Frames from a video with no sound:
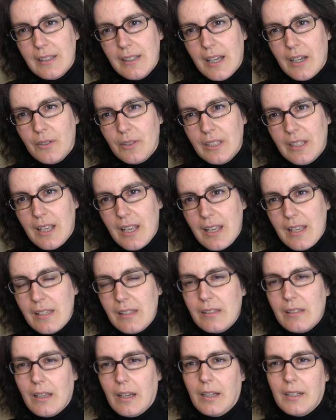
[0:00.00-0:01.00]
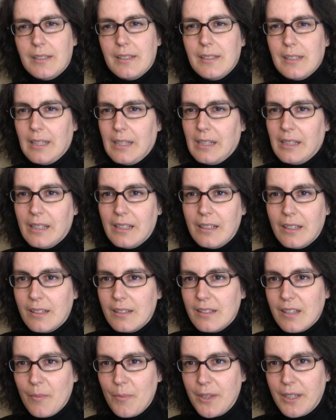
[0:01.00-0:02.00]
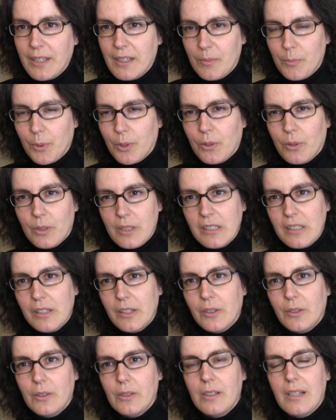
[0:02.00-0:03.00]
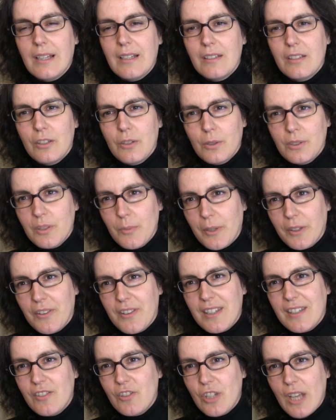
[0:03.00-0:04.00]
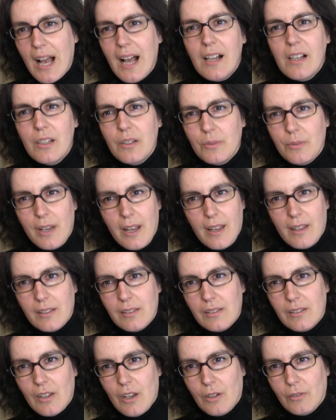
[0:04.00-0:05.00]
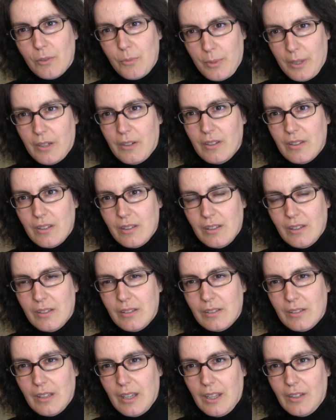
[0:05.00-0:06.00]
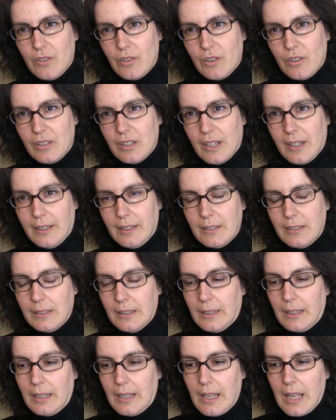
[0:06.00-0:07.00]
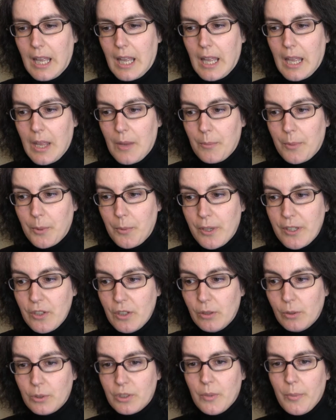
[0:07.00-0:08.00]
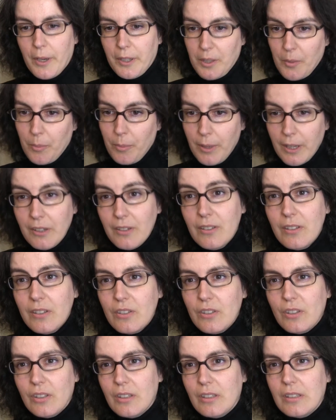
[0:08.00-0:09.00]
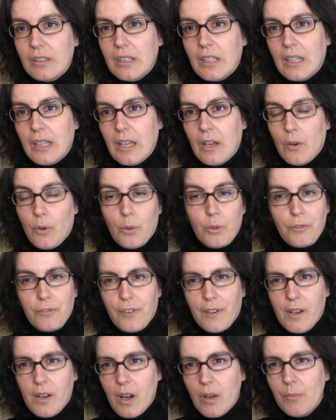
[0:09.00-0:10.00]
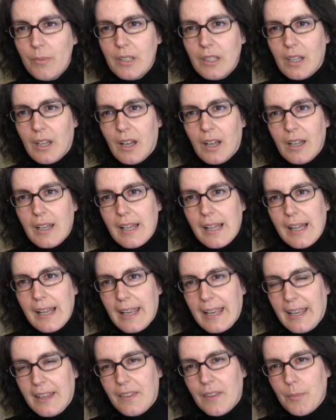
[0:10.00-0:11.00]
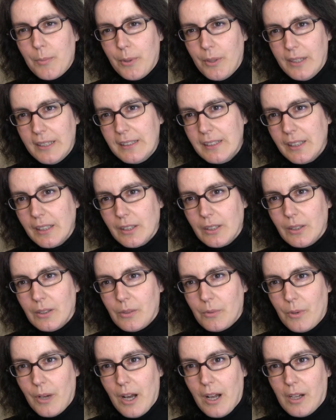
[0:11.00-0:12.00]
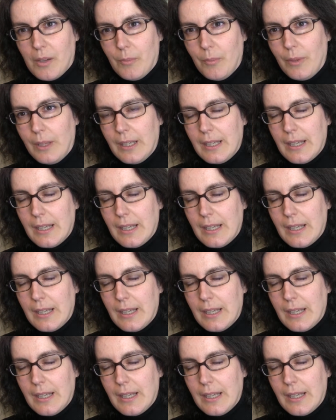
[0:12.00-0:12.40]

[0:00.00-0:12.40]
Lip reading: nowadays, seeing it as something hypocritical. She talks about the shallowness of appearances in society. But when she talks about appearances or phenomena in the political realm,